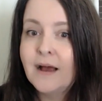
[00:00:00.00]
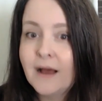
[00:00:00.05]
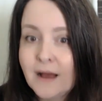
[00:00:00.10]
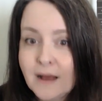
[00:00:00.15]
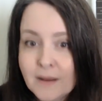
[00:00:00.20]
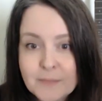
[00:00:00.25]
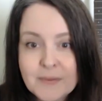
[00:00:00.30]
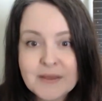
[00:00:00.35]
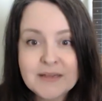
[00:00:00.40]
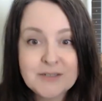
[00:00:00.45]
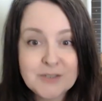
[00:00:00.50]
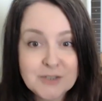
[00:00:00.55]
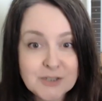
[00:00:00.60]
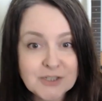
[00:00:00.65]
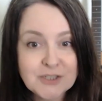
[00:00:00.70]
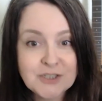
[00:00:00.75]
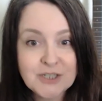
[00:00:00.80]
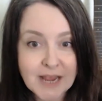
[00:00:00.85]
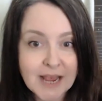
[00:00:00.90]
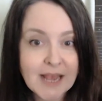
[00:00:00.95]
I'll bet you
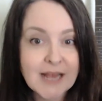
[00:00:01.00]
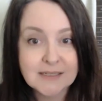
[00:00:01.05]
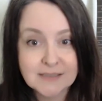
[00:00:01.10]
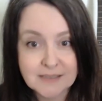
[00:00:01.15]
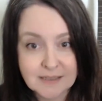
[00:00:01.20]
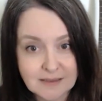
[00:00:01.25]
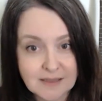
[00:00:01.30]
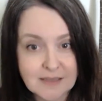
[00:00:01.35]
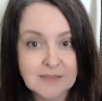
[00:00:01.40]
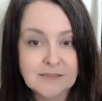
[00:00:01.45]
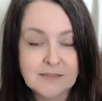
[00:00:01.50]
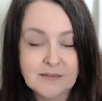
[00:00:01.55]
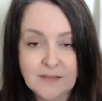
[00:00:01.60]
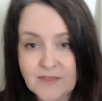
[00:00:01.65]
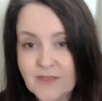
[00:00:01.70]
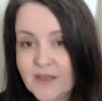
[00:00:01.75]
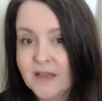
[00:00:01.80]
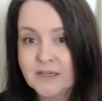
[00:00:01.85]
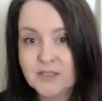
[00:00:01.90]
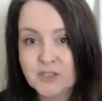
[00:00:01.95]
she has a list of
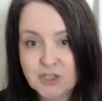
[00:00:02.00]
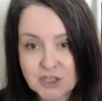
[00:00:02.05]
things